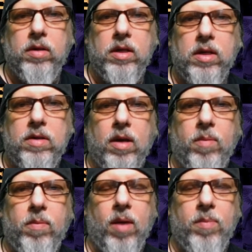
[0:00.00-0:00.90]
need to
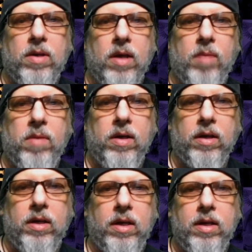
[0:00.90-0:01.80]
step up and not make the
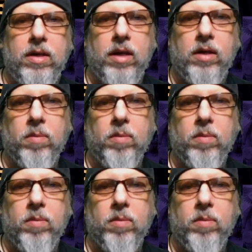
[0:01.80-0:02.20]
kid take the